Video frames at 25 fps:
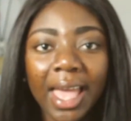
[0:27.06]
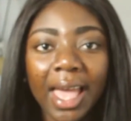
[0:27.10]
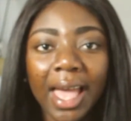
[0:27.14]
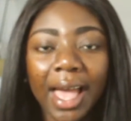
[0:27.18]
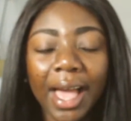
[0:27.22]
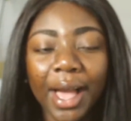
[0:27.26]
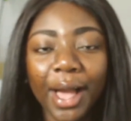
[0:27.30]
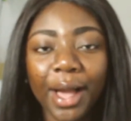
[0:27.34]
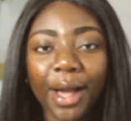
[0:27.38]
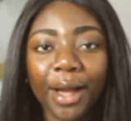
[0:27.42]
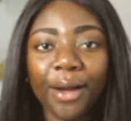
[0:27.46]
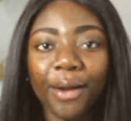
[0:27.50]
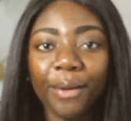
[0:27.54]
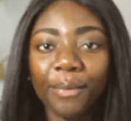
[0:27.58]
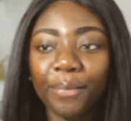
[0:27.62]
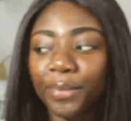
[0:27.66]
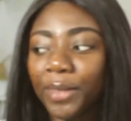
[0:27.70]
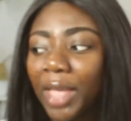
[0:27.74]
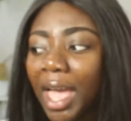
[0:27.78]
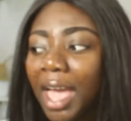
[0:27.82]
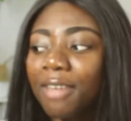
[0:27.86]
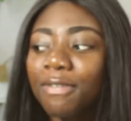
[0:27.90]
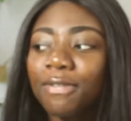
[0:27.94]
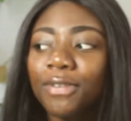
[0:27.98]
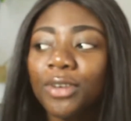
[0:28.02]

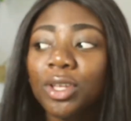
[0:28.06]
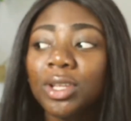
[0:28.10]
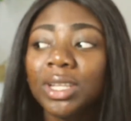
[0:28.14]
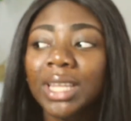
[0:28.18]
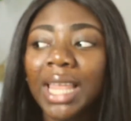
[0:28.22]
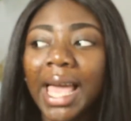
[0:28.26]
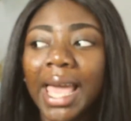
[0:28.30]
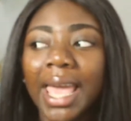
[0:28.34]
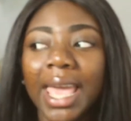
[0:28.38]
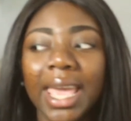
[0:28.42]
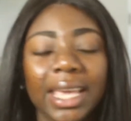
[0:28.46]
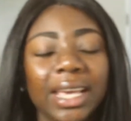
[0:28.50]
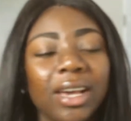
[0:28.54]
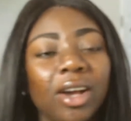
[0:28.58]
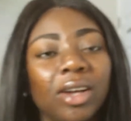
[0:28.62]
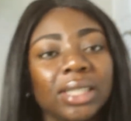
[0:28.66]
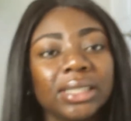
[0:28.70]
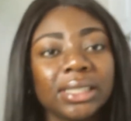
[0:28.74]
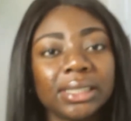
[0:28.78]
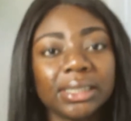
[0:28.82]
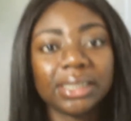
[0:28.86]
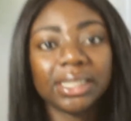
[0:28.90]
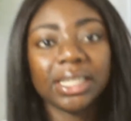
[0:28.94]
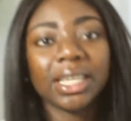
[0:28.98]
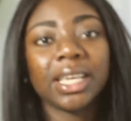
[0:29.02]
I feel like
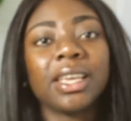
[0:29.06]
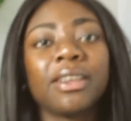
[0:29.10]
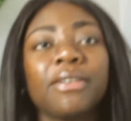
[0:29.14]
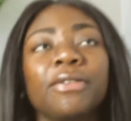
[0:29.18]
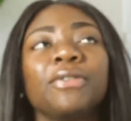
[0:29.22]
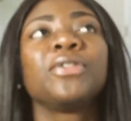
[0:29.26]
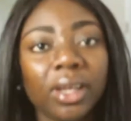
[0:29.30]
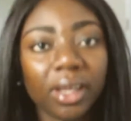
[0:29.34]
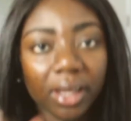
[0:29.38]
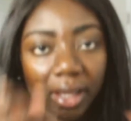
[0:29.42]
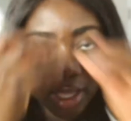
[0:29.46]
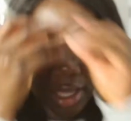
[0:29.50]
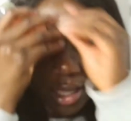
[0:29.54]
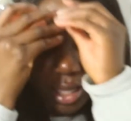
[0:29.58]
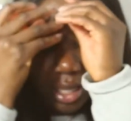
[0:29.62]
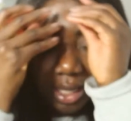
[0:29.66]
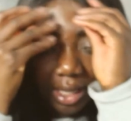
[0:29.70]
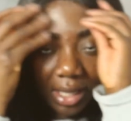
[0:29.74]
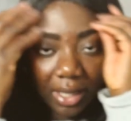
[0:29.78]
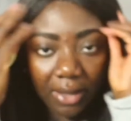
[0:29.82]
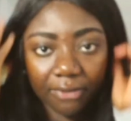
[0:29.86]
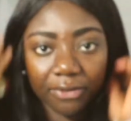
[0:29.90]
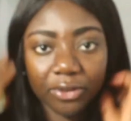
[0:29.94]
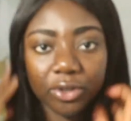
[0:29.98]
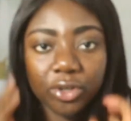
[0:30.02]
honestly,
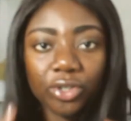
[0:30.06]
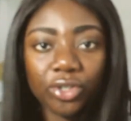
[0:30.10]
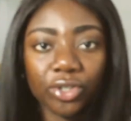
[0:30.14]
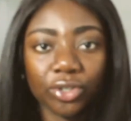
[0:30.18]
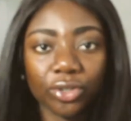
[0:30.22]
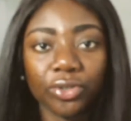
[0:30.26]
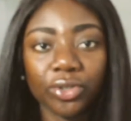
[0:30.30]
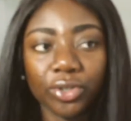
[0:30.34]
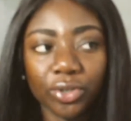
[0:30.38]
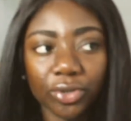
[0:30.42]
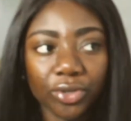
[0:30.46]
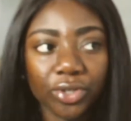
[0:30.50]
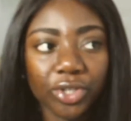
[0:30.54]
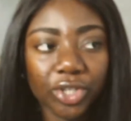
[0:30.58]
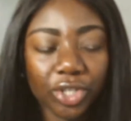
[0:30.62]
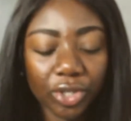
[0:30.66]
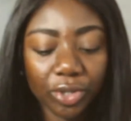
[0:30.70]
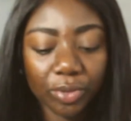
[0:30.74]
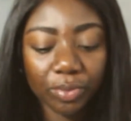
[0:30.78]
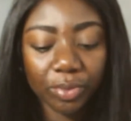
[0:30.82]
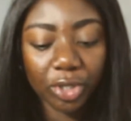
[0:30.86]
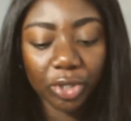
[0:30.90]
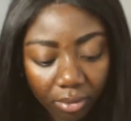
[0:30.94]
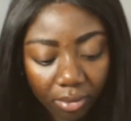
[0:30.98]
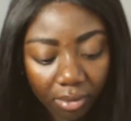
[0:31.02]
if you do
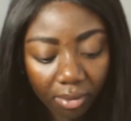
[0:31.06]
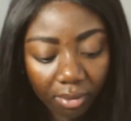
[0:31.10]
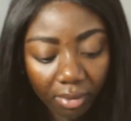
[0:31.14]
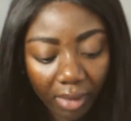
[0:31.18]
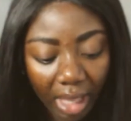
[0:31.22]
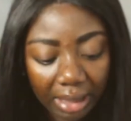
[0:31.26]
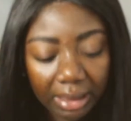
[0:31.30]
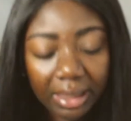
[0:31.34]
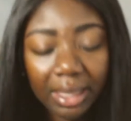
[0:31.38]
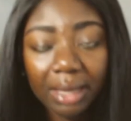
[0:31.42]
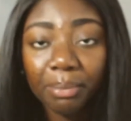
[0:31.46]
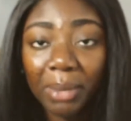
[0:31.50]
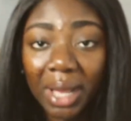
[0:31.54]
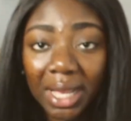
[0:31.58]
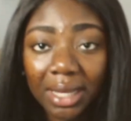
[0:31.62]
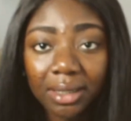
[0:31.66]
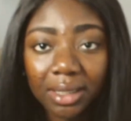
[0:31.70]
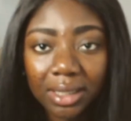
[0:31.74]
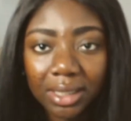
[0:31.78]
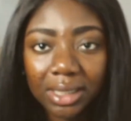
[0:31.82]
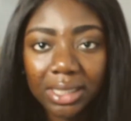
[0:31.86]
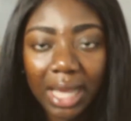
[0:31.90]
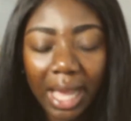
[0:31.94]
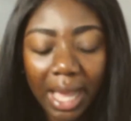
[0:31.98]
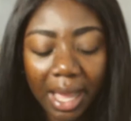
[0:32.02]
YouTube, the
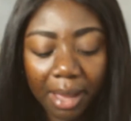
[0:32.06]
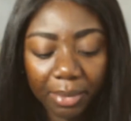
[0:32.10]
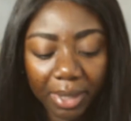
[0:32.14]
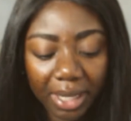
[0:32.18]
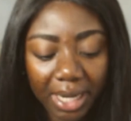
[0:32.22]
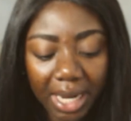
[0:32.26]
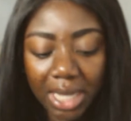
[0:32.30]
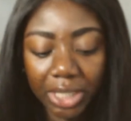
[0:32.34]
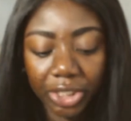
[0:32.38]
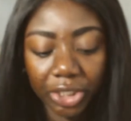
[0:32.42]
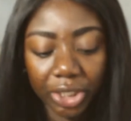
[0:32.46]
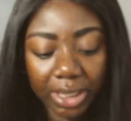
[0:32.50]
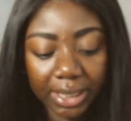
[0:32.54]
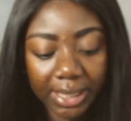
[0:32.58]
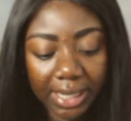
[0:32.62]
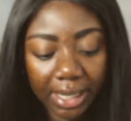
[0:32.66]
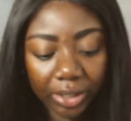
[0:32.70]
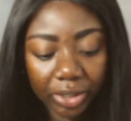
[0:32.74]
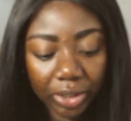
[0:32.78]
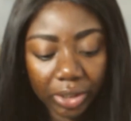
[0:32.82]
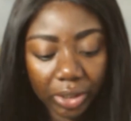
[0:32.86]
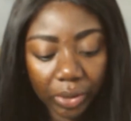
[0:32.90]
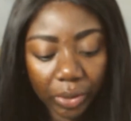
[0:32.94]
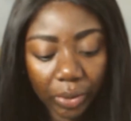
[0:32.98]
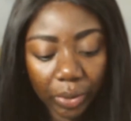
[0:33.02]
amount of time, it actually
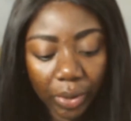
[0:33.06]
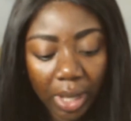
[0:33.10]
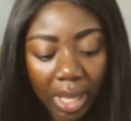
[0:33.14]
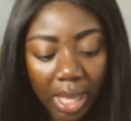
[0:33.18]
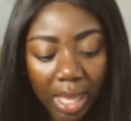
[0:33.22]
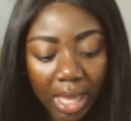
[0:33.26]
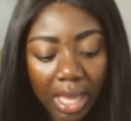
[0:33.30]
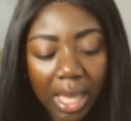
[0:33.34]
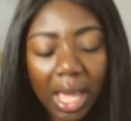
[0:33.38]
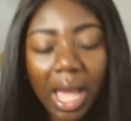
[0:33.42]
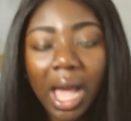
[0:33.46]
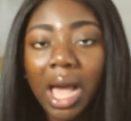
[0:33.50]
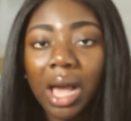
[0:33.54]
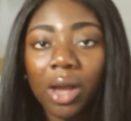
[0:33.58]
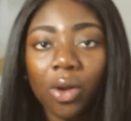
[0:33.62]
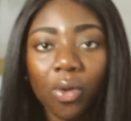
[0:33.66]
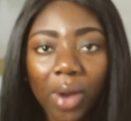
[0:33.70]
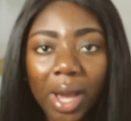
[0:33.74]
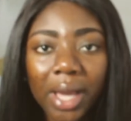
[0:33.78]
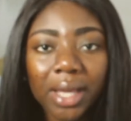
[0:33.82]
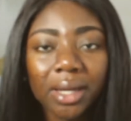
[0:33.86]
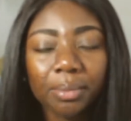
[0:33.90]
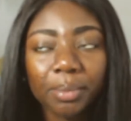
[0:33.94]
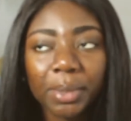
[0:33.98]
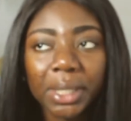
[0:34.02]
takes you
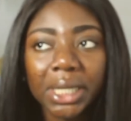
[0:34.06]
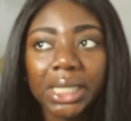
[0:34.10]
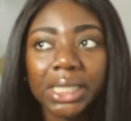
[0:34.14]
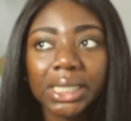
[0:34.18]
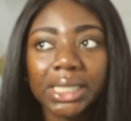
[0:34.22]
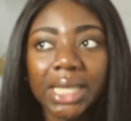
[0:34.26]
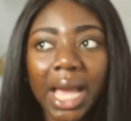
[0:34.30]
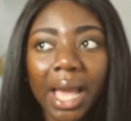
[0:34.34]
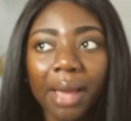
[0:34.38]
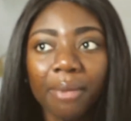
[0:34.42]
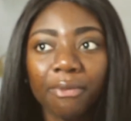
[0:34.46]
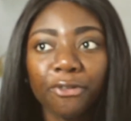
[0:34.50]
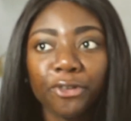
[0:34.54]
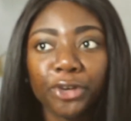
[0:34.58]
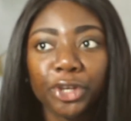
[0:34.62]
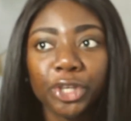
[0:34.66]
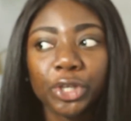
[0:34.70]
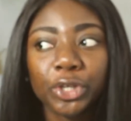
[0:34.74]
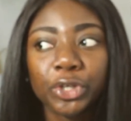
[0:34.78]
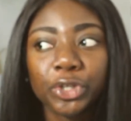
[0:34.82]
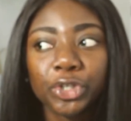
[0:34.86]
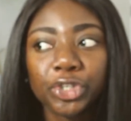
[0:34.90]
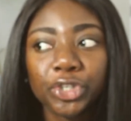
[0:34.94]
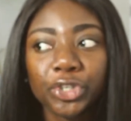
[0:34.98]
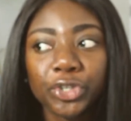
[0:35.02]
quite a bit of time for
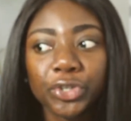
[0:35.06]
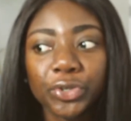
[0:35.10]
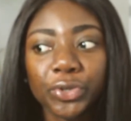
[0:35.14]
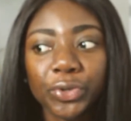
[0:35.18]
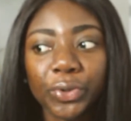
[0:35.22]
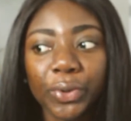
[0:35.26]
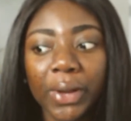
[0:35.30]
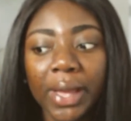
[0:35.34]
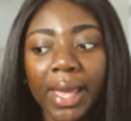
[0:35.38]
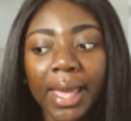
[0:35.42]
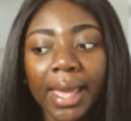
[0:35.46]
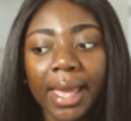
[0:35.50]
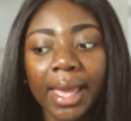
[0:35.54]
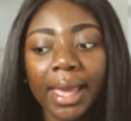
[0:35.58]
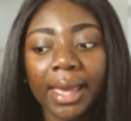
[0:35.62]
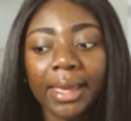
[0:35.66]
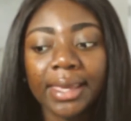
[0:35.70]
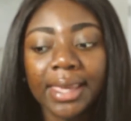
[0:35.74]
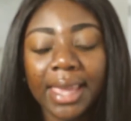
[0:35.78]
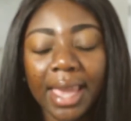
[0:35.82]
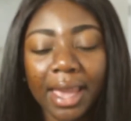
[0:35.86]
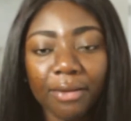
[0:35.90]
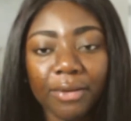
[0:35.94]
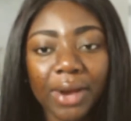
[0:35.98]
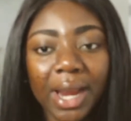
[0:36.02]
you to
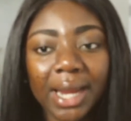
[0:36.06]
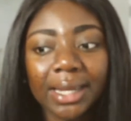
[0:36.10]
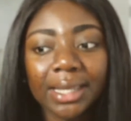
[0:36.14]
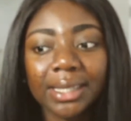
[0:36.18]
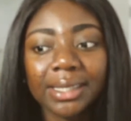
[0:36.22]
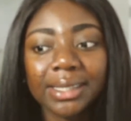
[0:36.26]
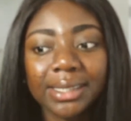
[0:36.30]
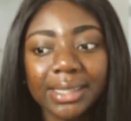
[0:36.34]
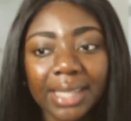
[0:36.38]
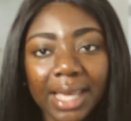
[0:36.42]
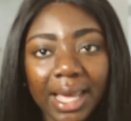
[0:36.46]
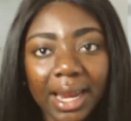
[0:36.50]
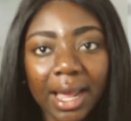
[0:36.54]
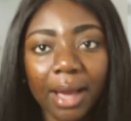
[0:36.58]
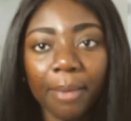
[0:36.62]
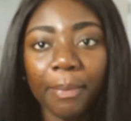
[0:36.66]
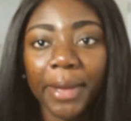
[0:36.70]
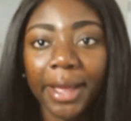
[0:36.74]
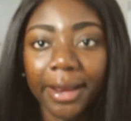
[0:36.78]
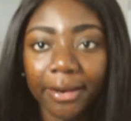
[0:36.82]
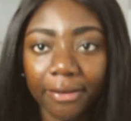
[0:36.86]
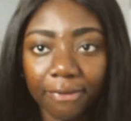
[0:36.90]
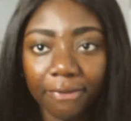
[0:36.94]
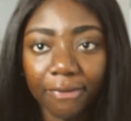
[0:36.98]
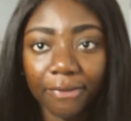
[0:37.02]
get ready, set
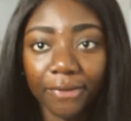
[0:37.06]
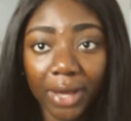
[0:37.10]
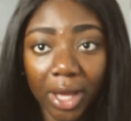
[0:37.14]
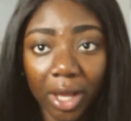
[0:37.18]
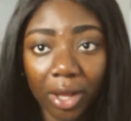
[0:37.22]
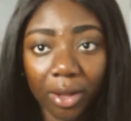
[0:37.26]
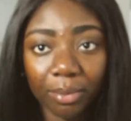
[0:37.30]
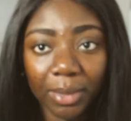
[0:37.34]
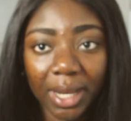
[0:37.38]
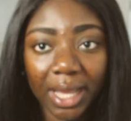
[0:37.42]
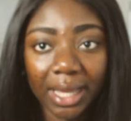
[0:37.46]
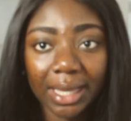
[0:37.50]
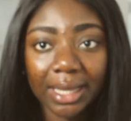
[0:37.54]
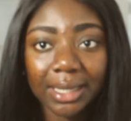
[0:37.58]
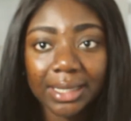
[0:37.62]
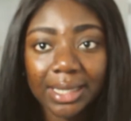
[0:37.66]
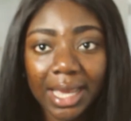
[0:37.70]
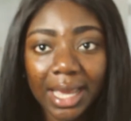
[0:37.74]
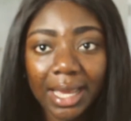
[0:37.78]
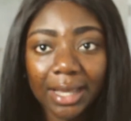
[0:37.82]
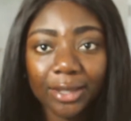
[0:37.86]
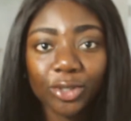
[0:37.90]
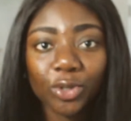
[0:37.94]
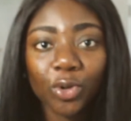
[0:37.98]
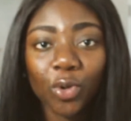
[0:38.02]
up, and film. Like, it
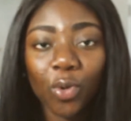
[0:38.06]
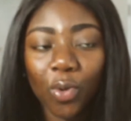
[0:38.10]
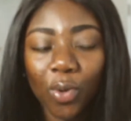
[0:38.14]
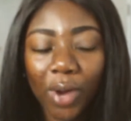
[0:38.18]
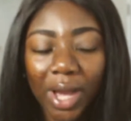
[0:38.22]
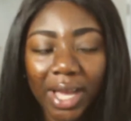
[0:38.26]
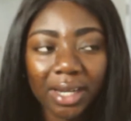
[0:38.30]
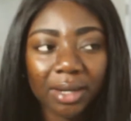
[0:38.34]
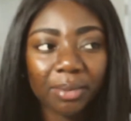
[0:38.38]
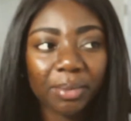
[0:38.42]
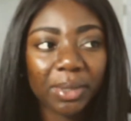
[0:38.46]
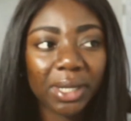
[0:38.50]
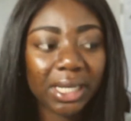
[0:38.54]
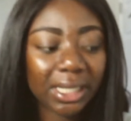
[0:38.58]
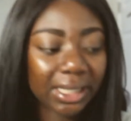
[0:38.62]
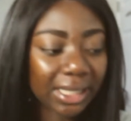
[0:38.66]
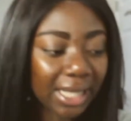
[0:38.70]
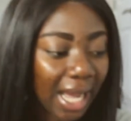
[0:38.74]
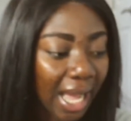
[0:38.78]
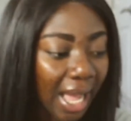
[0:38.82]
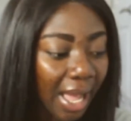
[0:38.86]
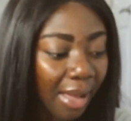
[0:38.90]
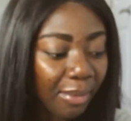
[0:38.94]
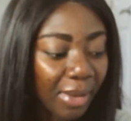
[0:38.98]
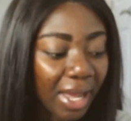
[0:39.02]
takes quite a bit of
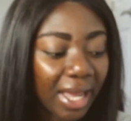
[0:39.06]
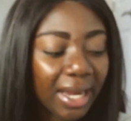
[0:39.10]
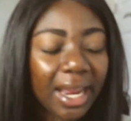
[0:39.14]
time.